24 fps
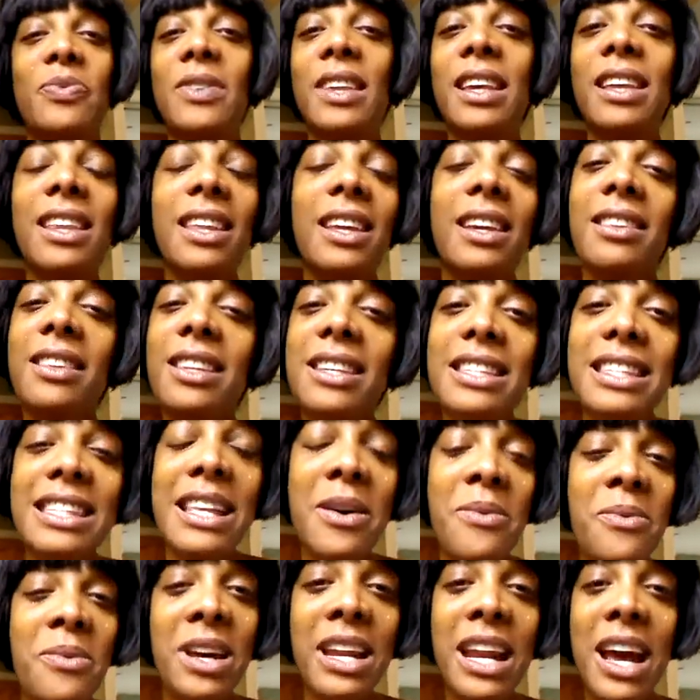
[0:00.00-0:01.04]
clearly
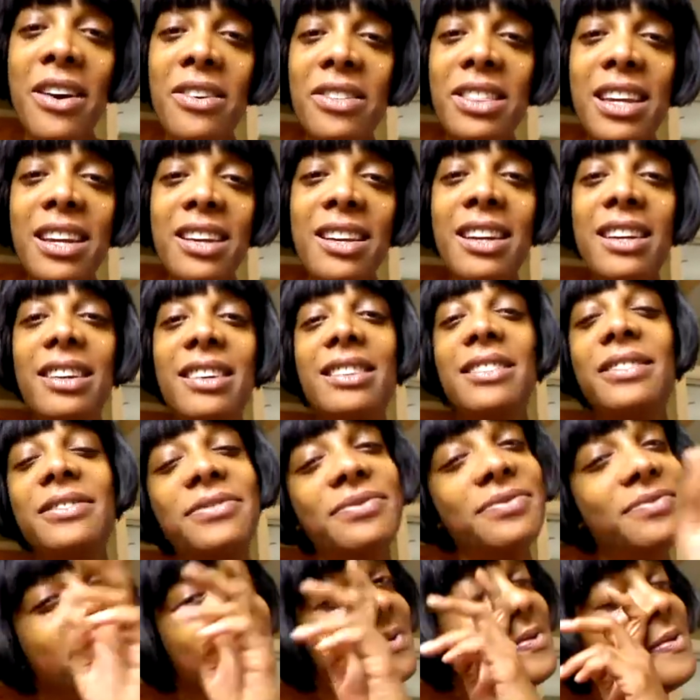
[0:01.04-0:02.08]
someone out there
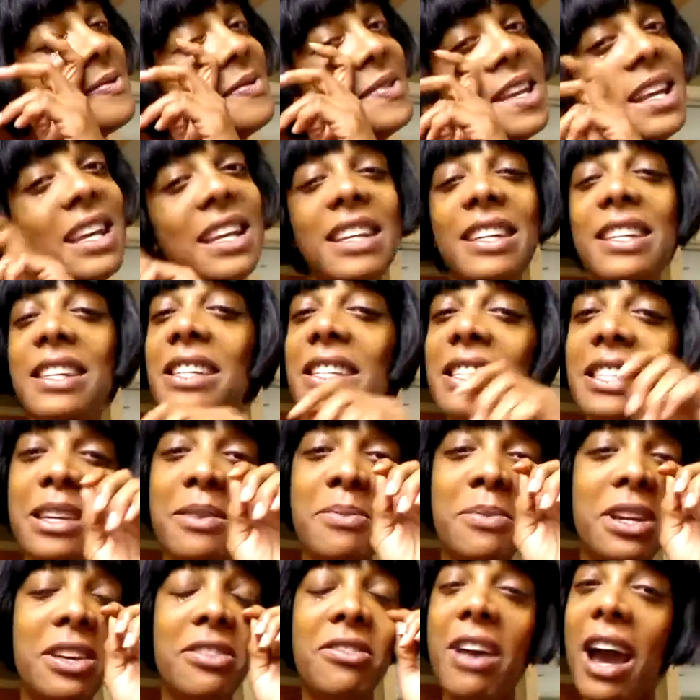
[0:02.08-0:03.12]
needed to see
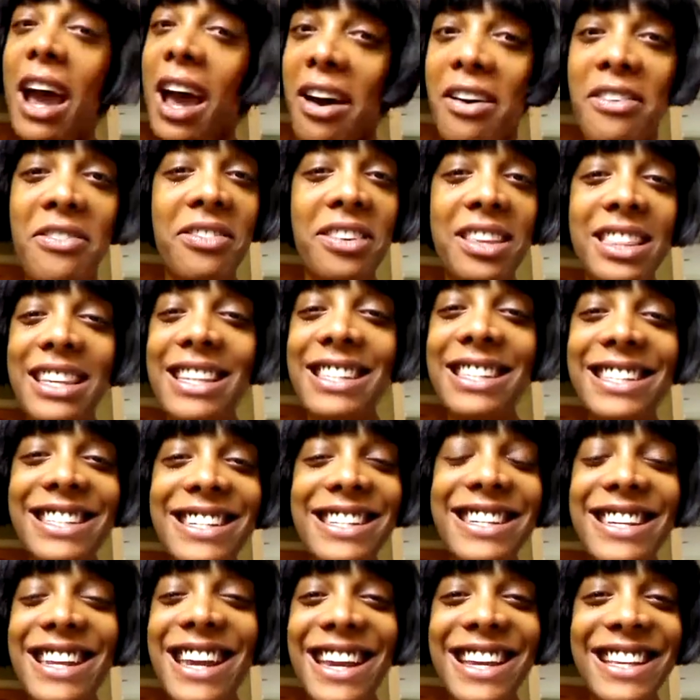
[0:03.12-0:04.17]
me cry over this
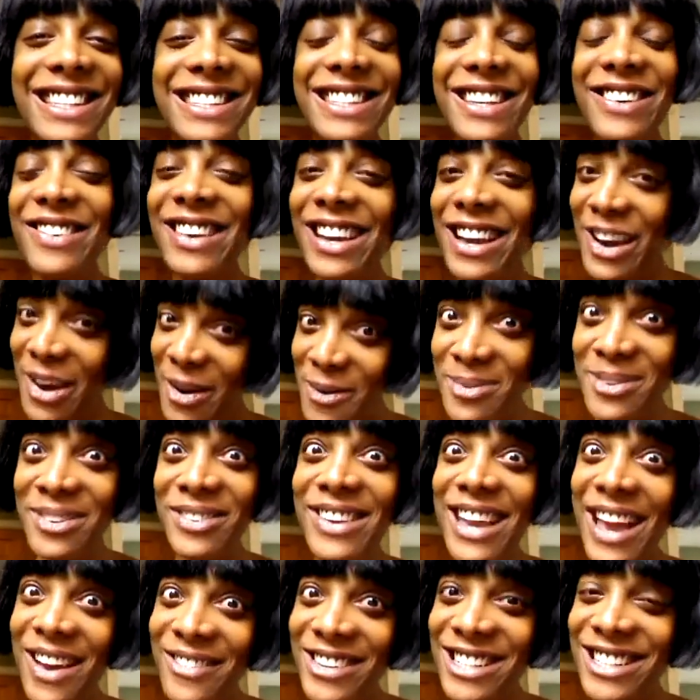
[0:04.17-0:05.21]
today, so I hope you
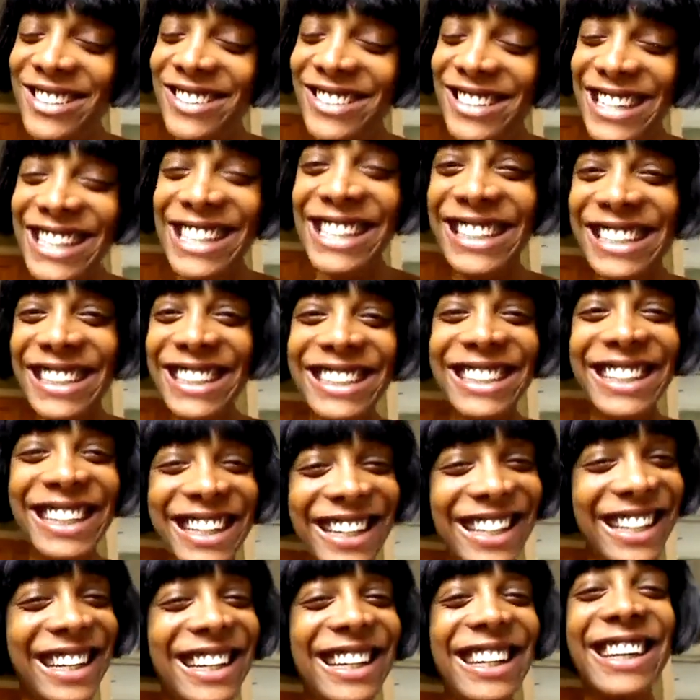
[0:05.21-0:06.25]
got what you
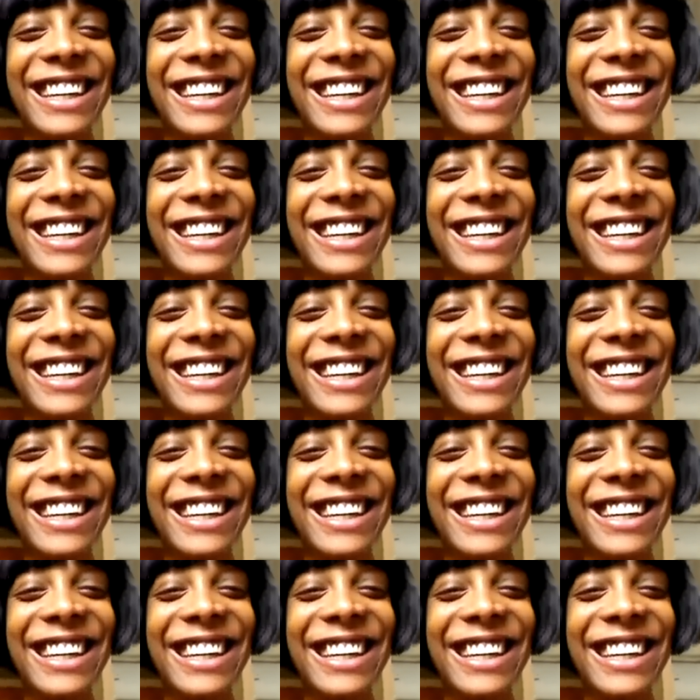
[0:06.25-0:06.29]
needed.